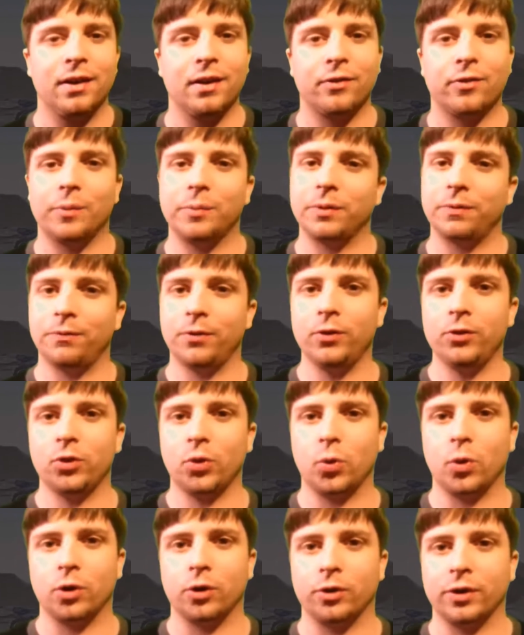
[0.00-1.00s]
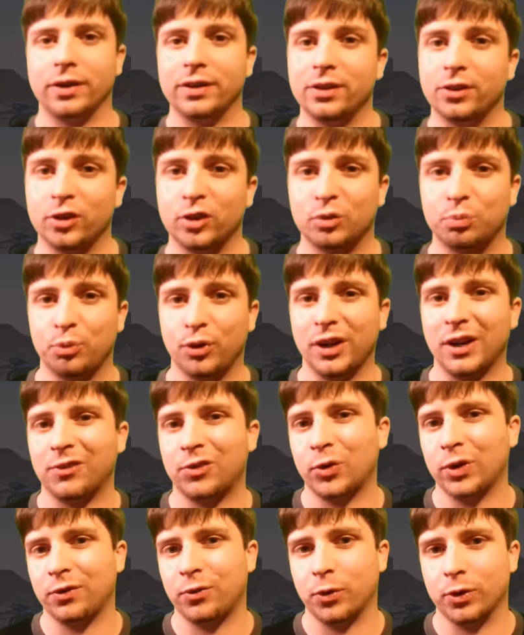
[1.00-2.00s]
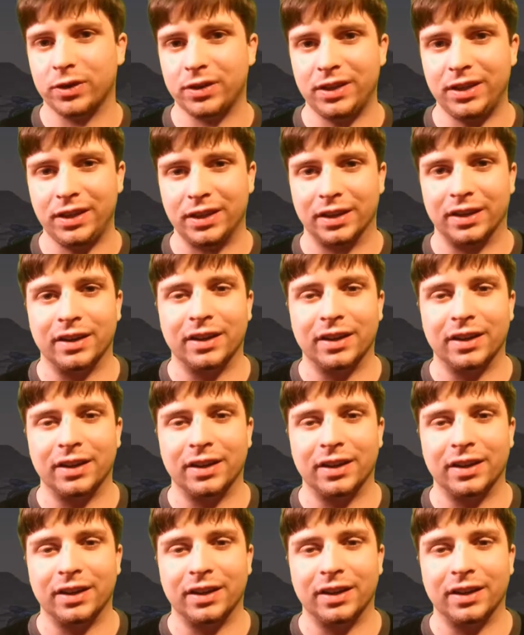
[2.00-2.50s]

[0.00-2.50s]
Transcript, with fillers: from the first quarter until spring of 2014.